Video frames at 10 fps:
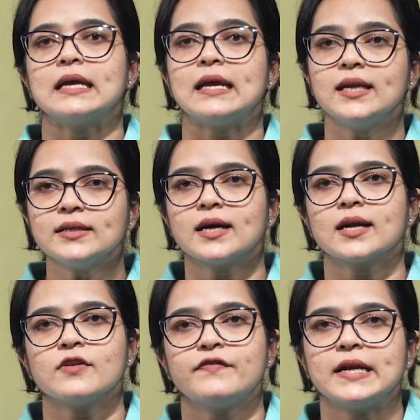
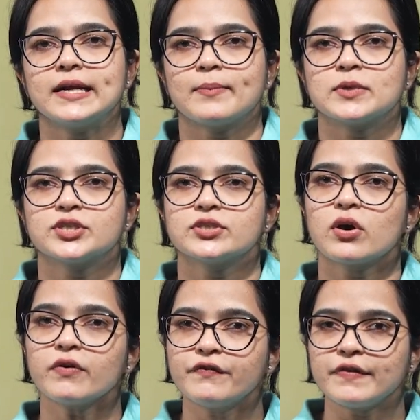internal field emission
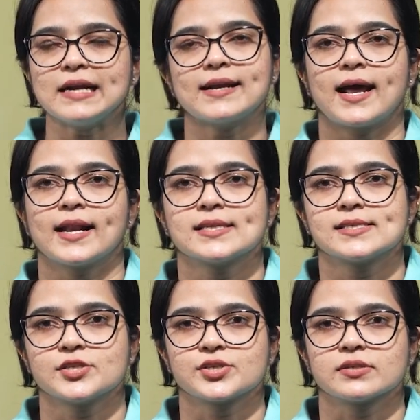or field
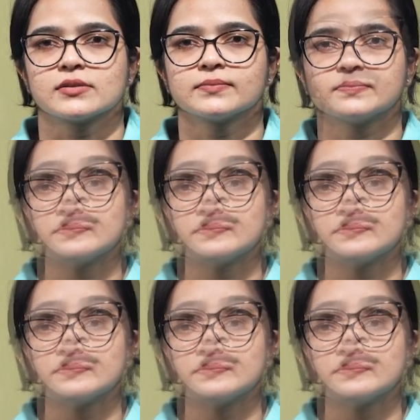ionization.